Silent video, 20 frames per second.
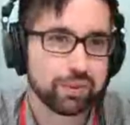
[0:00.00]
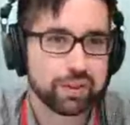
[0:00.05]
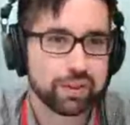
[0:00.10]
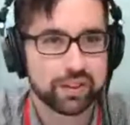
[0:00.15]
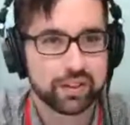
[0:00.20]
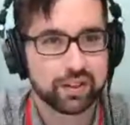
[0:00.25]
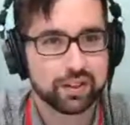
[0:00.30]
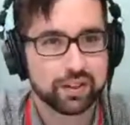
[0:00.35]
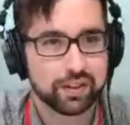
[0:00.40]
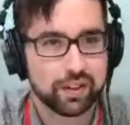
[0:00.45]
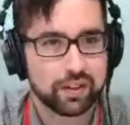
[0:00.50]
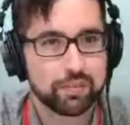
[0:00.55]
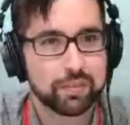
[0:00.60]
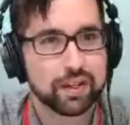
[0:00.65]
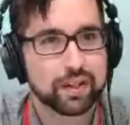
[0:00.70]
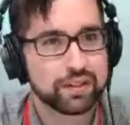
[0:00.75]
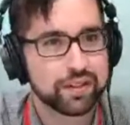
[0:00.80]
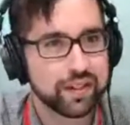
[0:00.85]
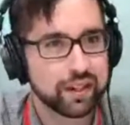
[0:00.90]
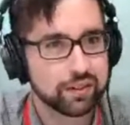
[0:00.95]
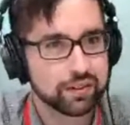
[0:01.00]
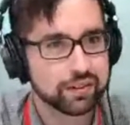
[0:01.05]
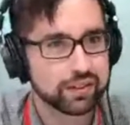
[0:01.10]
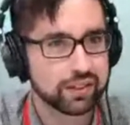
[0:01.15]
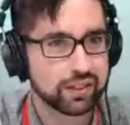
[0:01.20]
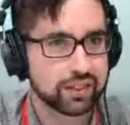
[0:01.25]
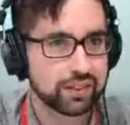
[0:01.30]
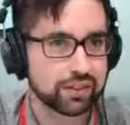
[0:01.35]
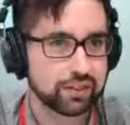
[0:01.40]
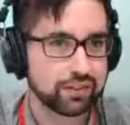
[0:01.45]
the admitted
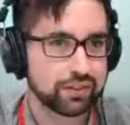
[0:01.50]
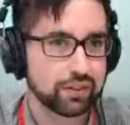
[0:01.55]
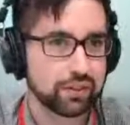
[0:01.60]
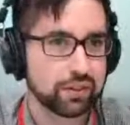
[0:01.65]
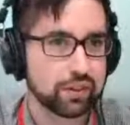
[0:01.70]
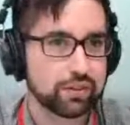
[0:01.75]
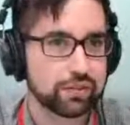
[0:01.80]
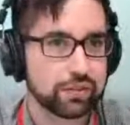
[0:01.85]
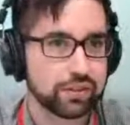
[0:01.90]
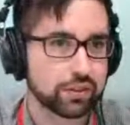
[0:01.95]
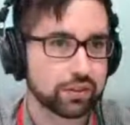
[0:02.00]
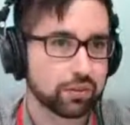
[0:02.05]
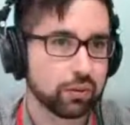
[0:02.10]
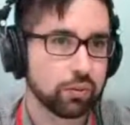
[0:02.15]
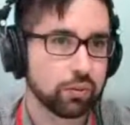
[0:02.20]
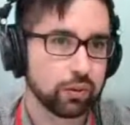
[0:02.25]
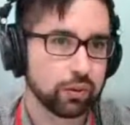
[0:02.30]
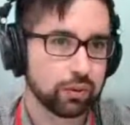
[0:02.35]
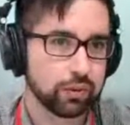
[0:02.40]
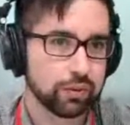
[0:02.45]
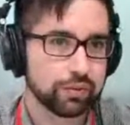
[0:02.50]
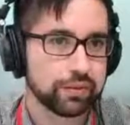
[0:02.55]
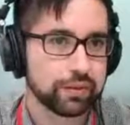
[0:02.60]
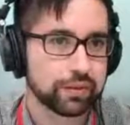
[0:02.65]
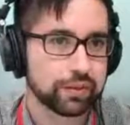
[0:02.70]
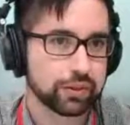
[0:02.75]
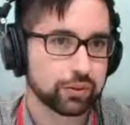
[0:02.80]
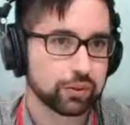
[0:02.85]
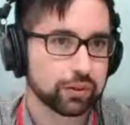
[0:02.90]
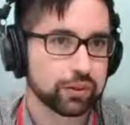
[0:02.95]
downsides of sort of the physical world of
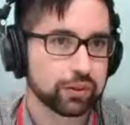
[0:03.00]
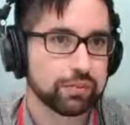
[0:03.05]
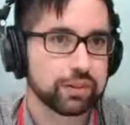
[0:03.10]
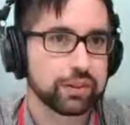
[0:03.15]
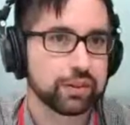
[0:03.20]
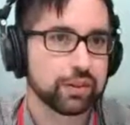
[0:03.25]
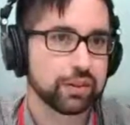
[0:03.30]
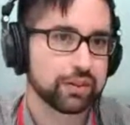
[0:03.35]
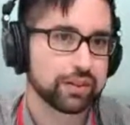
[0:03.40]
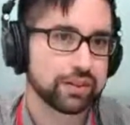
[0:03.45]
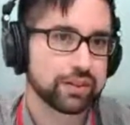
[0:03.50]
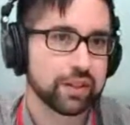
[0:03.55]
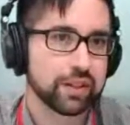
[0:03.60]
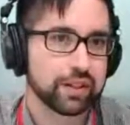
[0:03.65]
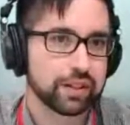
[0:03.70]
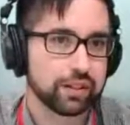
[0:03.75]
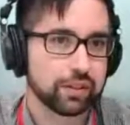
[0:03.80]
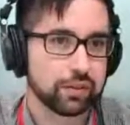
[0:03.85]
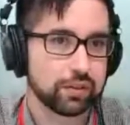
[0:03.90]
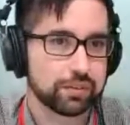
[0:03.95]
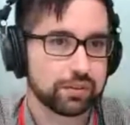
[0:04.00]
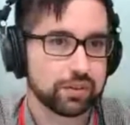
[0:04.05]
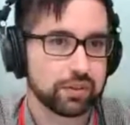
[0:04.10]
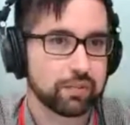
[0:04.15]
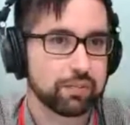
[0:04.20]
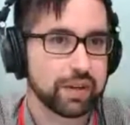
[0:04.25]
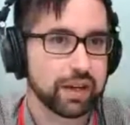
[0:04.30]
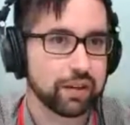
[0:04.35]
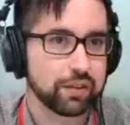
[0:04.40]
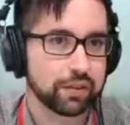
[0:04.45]
physical compute, is that you're sort
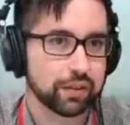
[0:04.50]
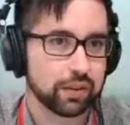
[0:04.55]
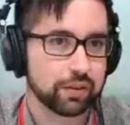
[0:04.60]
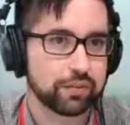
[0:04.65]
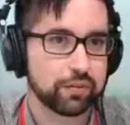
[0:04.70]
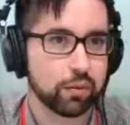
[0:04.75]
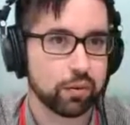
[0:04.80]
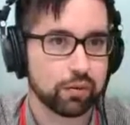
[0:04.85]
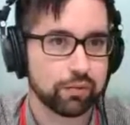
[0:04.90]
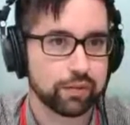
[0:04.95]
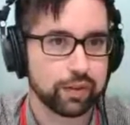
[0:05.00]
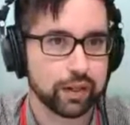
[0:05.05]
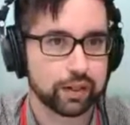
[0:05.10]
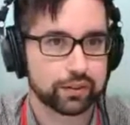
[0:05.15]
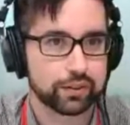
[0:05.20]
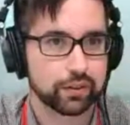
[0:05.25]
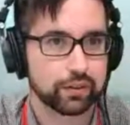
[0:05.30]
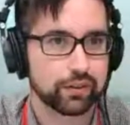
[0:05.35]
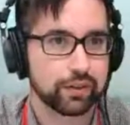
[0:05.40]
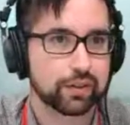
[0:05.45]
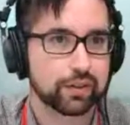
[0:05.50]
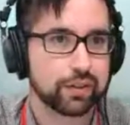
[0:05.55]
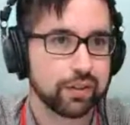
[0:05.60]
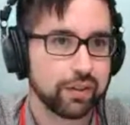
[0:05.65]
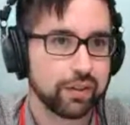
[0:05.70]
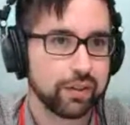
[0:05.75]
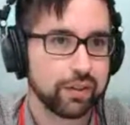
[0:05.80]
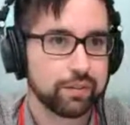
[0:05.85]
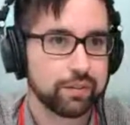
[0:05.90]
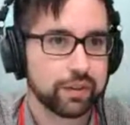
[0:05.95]
of bound to the form factor of the
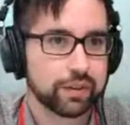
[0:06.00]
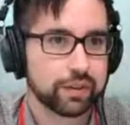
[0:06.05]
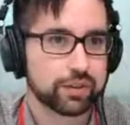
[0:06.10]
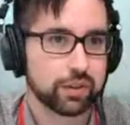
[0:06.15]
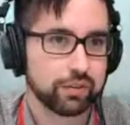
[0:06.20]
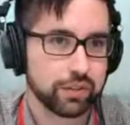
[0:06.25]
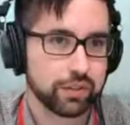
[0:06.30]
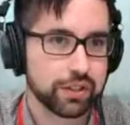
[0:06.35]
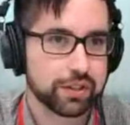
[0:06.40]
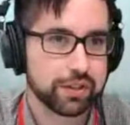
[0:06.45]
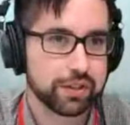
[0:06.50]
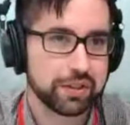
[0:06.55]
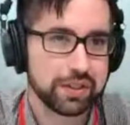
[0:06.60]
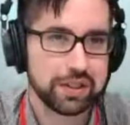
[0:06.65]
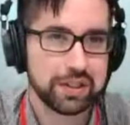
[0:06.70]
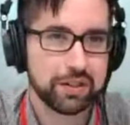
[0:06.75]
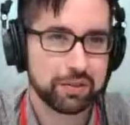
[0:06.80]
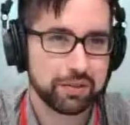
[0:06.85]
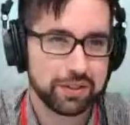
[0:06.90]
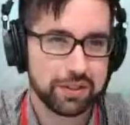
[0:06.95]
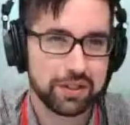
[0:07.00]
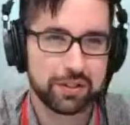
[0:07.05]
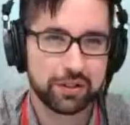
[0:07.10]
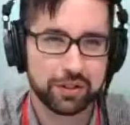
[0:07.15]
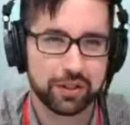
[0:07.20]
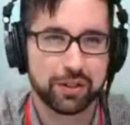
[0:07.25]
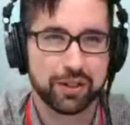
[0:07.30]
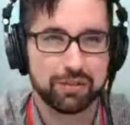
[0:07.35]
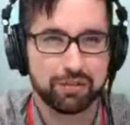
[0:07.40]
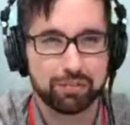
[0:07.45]
server. You
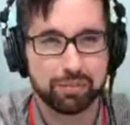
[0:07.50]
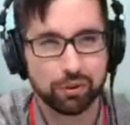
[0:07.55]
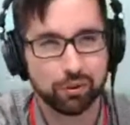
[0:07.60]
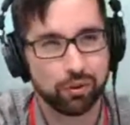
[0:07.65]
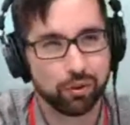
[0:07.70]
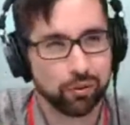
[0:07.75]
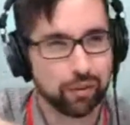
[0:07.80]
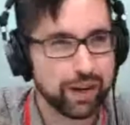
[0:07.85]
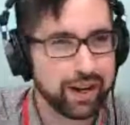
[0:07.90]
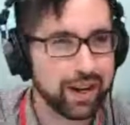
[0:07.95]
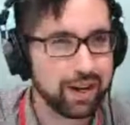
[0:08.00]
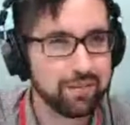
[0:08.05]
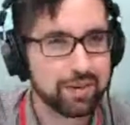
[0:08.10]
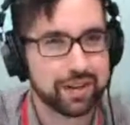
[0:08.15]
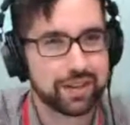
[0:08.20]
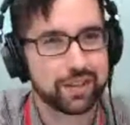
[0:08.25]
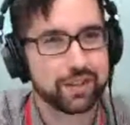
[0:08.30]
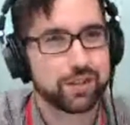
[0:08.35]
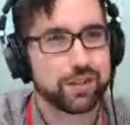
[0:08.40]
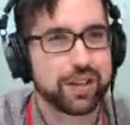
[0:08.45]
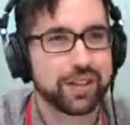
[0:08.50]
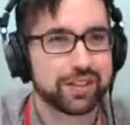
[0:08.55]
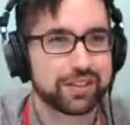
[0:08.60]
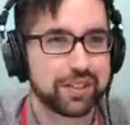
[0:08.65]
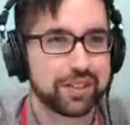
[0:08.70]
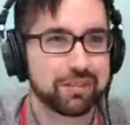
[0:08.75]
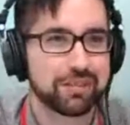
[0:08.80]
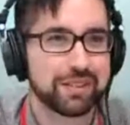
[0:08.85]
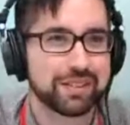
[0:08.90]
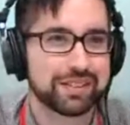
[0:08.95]
could pull RAM out of the
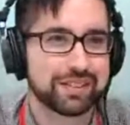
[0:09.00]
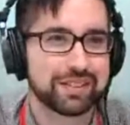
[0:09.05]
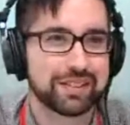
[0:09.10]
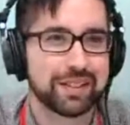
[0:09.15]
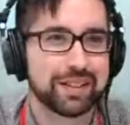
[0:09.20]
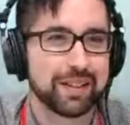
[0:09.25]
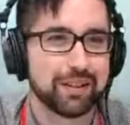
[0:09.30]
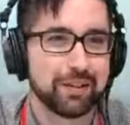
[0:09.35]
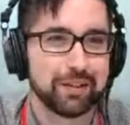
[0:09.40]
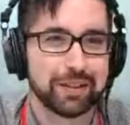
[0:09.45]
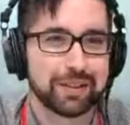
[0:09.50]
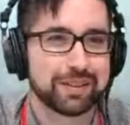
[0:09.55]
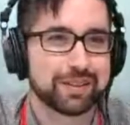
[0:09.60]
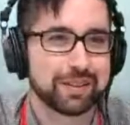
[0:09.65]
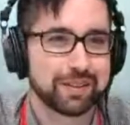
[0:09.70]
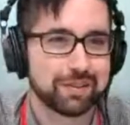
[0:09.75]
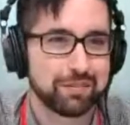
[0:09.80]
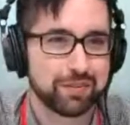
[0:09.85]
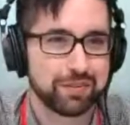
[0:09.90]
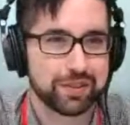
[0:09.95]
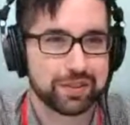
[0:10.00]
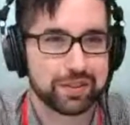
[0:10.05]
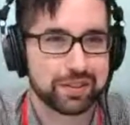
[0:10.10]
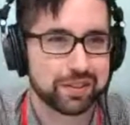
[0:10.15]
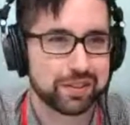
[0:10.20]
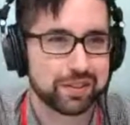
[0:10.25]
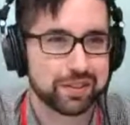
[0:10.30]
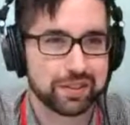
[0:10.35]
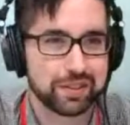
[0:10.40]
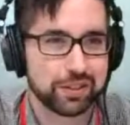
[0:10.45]
chassis, but
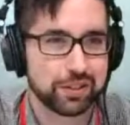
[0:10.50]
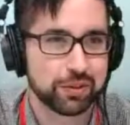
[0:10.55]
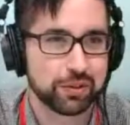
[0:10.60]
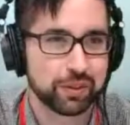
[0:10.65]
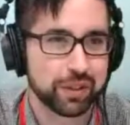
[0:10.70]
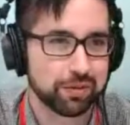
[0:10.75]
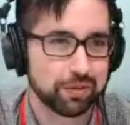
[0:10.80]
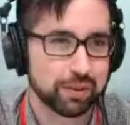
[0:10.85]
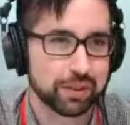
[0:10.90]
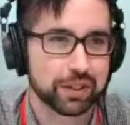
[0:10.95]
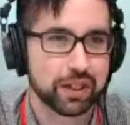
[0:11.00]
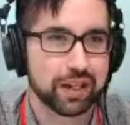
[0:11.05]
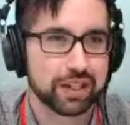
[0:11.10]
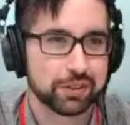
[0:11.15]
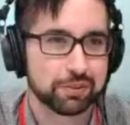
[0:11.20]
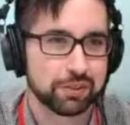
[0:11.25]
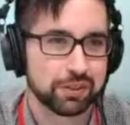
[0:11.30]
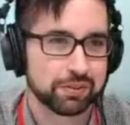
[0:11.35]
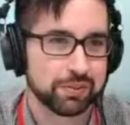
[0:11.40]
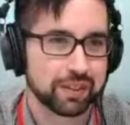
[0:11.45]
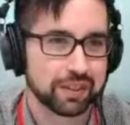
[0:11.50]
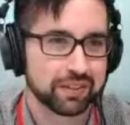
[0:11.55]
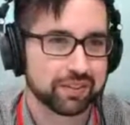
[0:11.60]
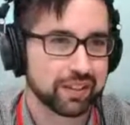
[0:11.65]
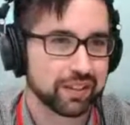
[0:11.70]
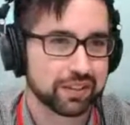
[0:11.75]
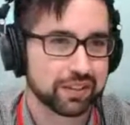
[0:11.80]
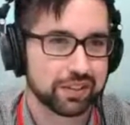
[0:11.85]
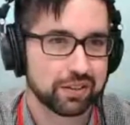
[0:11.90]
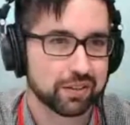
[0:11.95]
generally from a cost perspective,
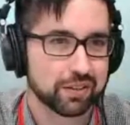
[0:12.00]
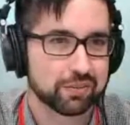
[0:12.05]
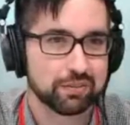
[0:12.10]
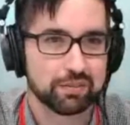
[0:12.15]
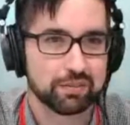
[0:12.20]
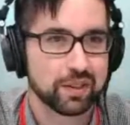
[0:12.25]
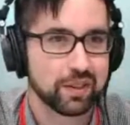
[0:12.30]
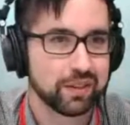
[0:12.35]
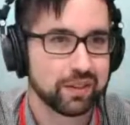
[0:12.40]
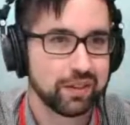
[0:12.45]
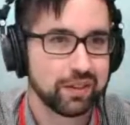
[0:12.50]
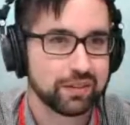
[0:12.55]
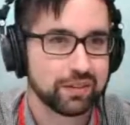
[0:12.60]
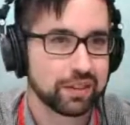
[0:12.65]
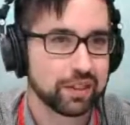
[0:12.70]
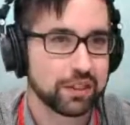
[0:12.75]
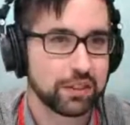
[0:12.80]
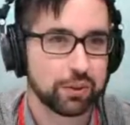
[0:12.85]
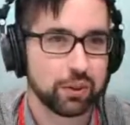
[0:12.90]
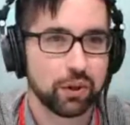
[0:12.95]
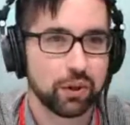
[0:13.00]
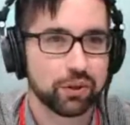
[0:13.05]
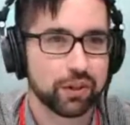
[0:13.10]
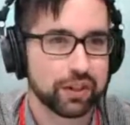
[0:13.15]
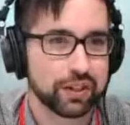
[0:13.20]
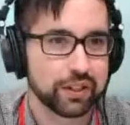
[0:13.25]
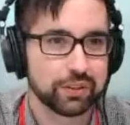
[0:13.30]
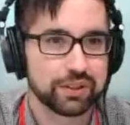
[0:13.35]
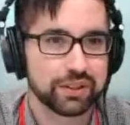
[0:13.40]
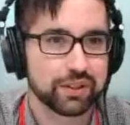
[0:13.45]
that doesn't get you a whole
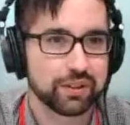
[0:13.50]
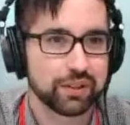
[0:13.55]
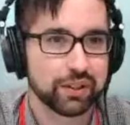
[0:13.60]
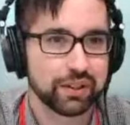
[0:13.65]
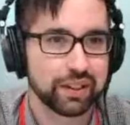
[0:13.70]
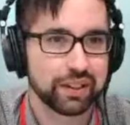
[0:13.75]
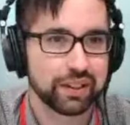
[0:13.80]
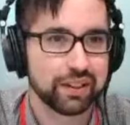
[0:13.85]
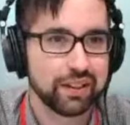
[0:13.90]
lot of utility.